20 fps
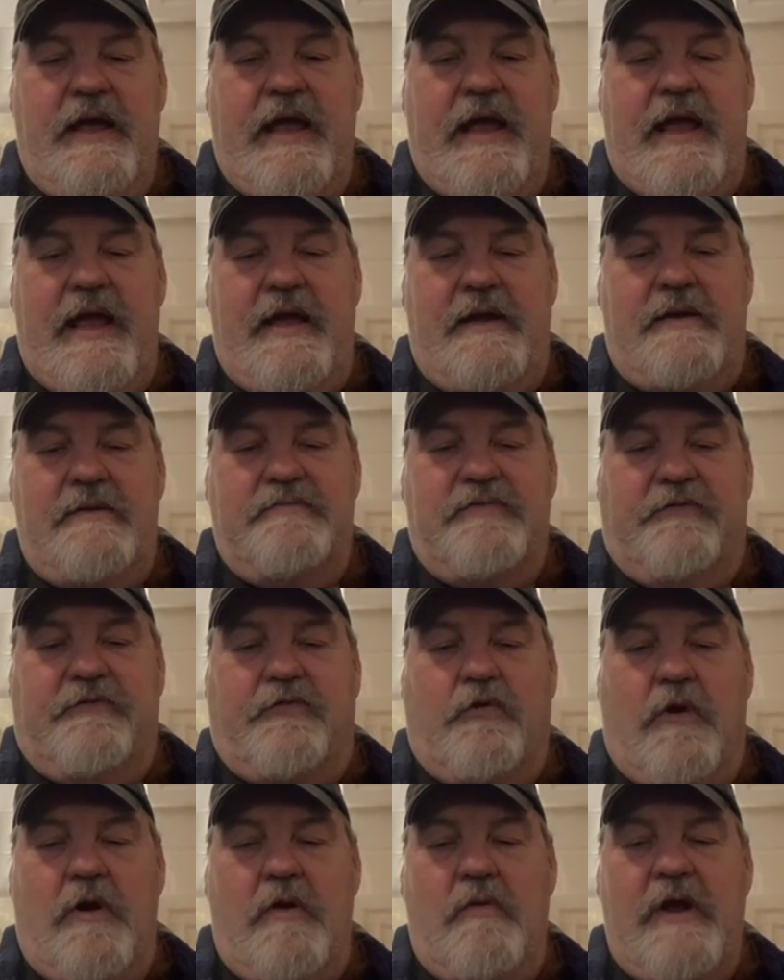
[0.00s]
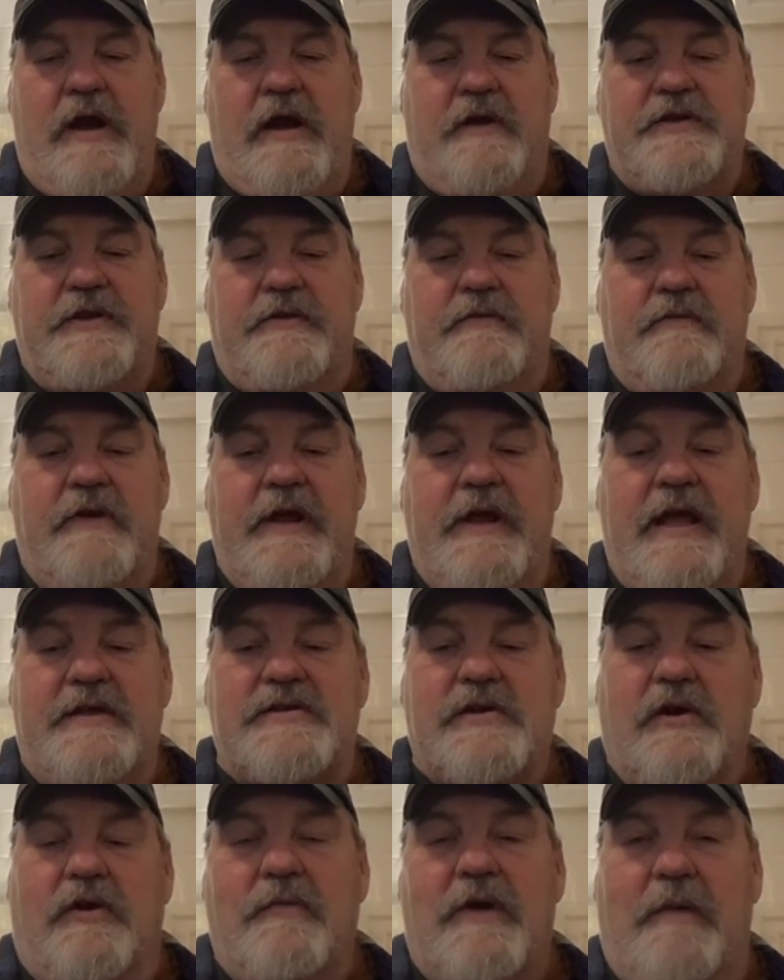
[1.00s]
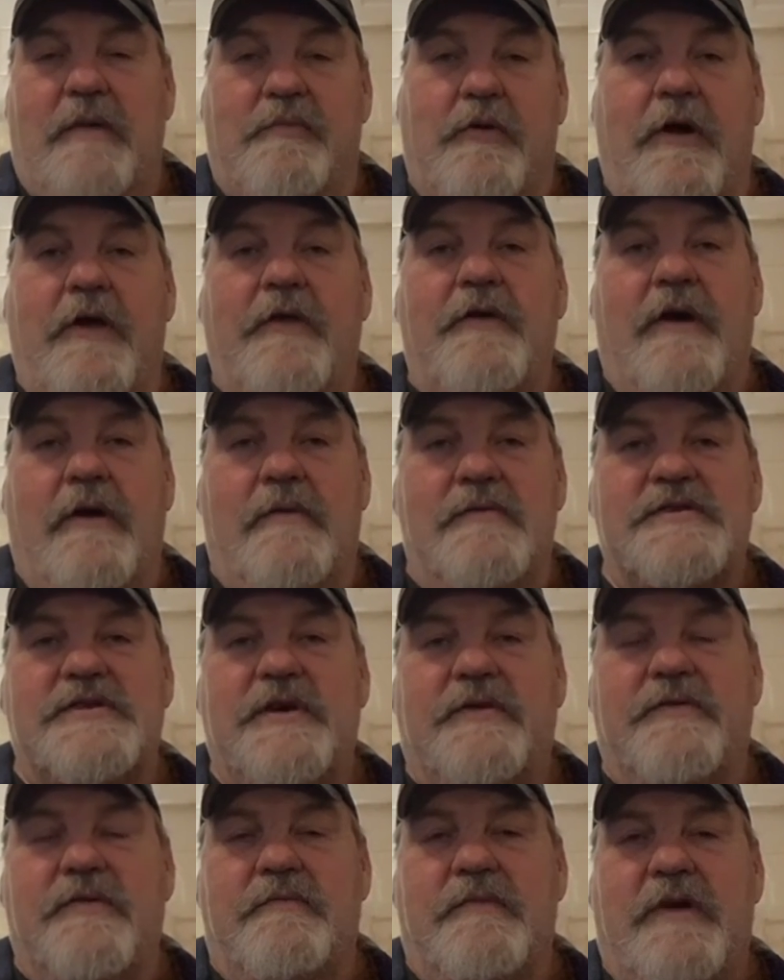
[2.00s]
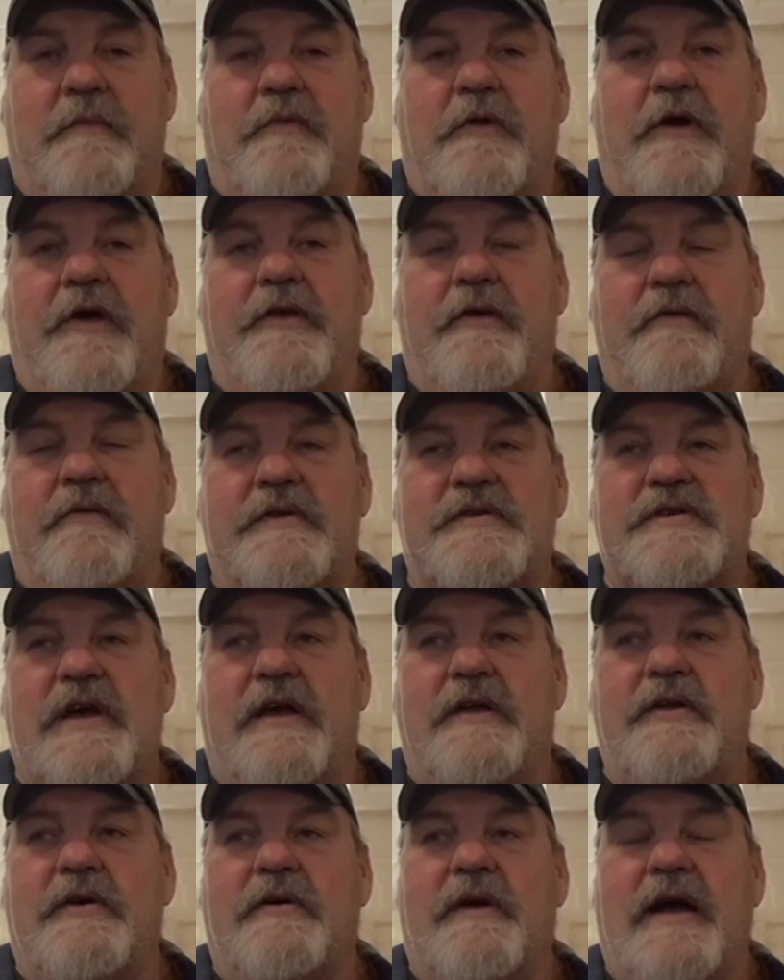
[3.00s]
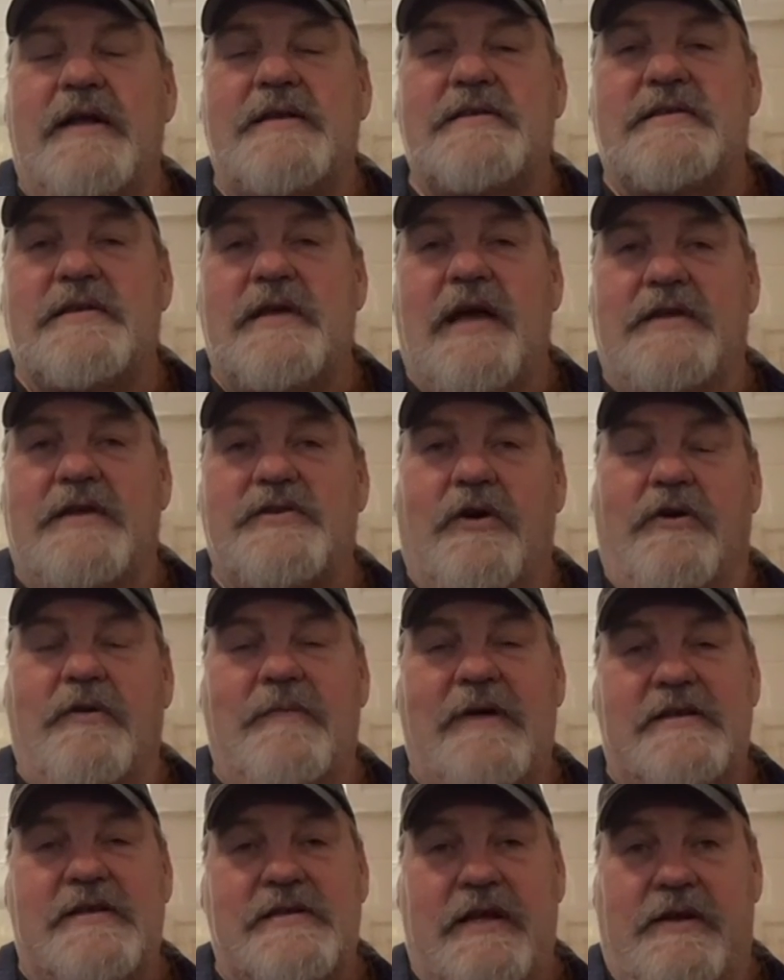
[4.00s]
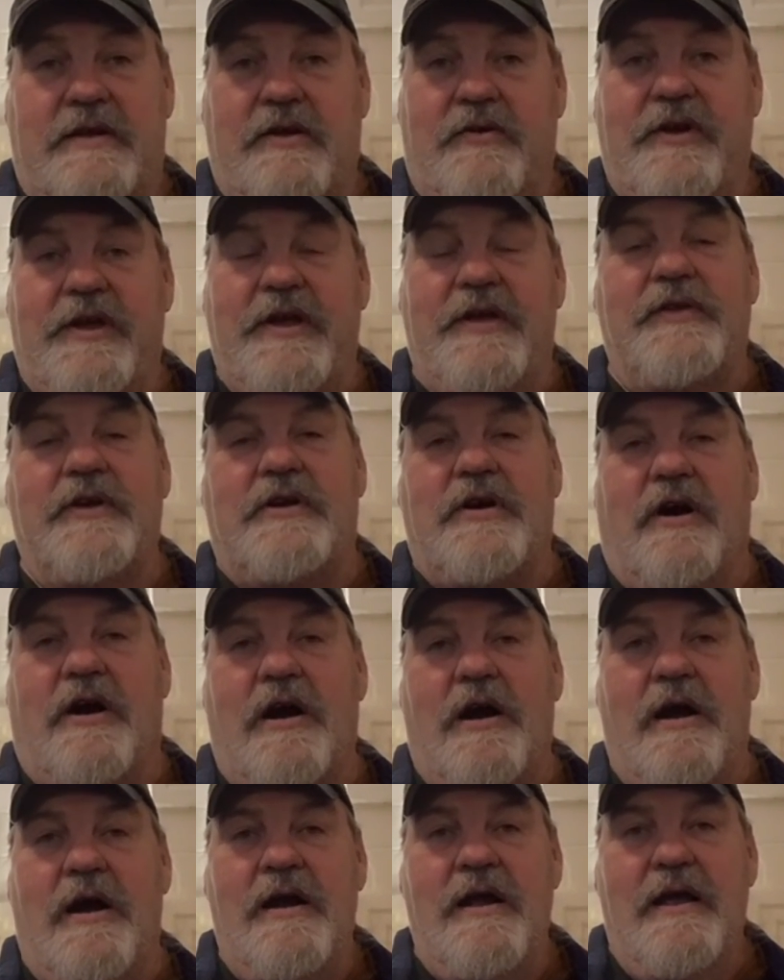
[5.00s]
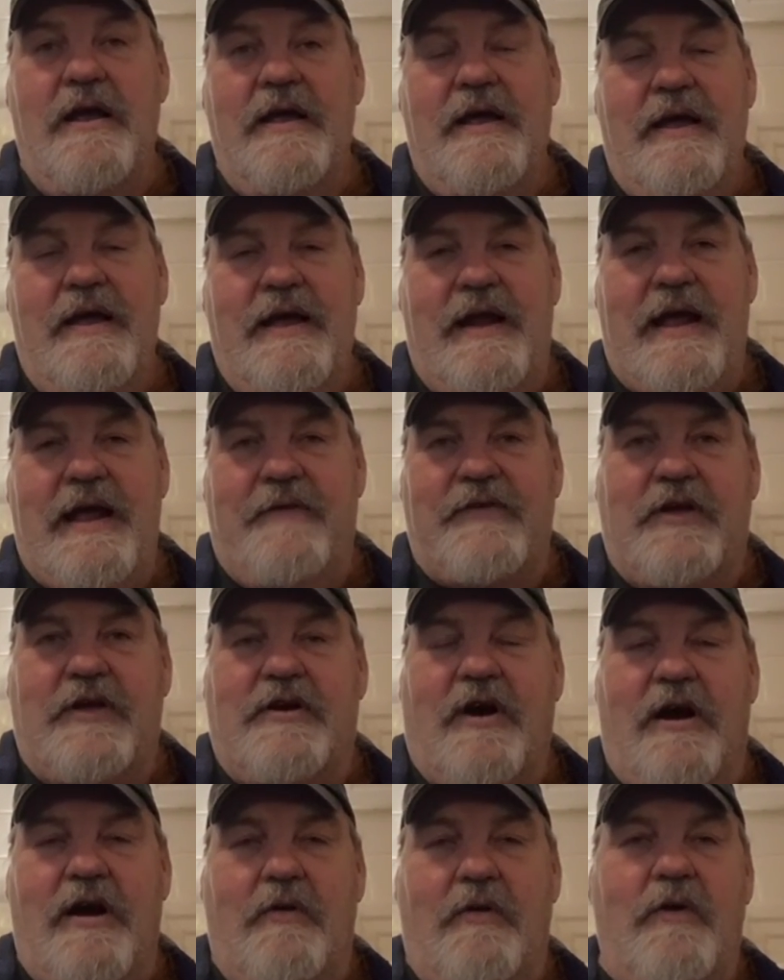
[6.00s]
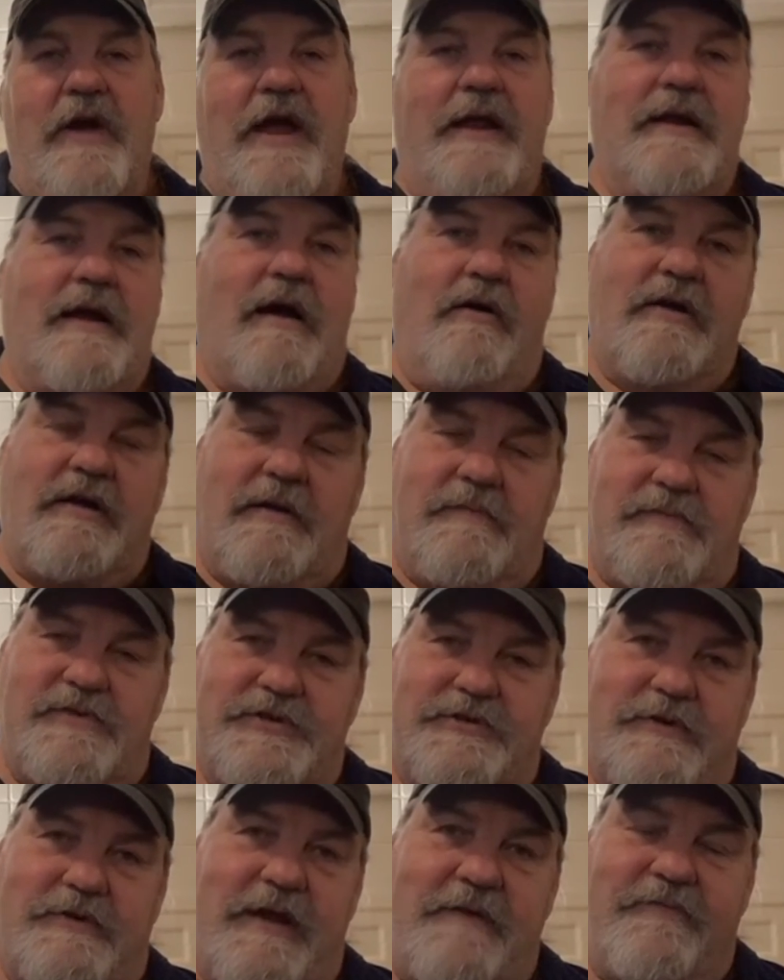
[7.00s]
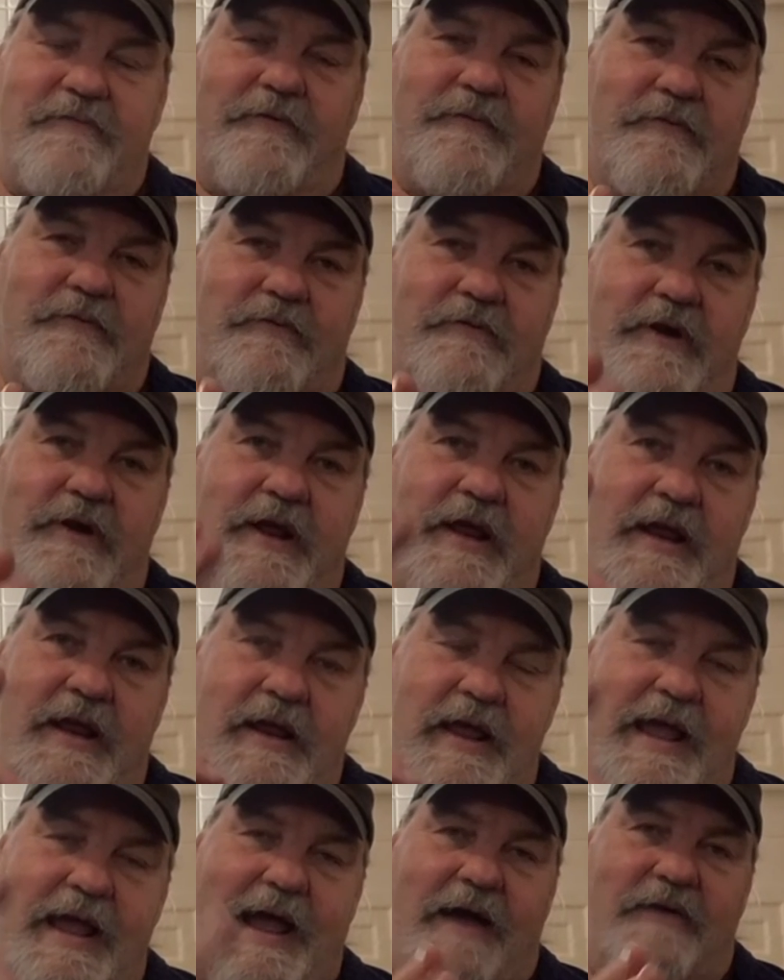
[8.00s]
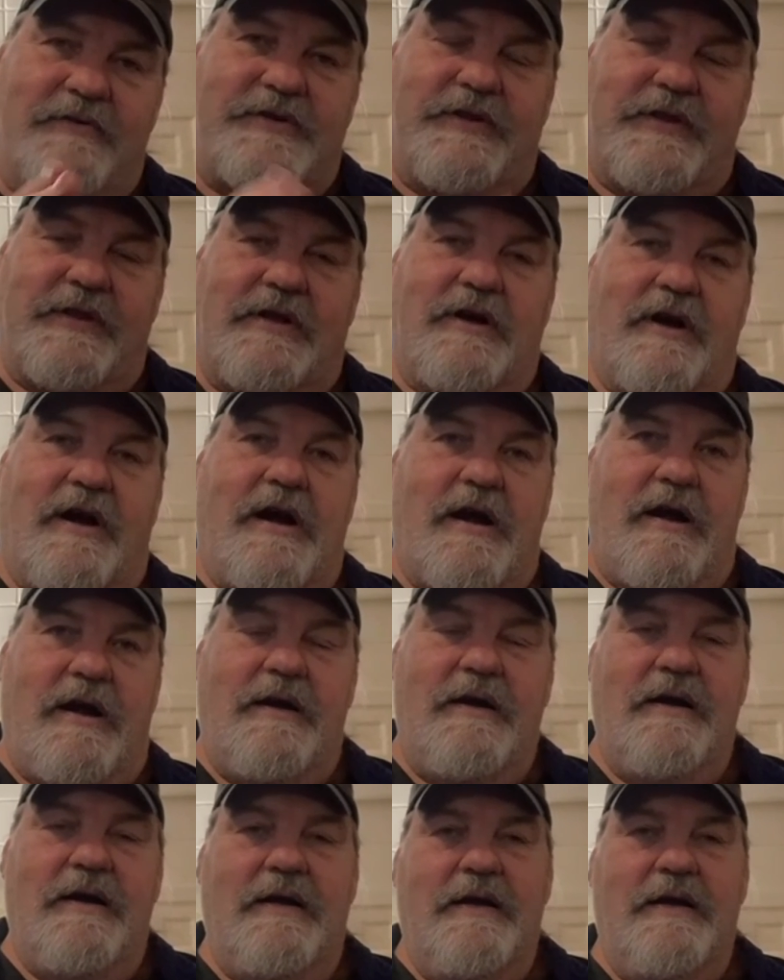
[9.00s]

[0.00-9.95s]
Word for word: And before I went up to the ring, I told my brother I was there with my brother Rotunda. I, I told him I said, "Go get the car and have the car waiting. I'll come straight from the ring out to the car.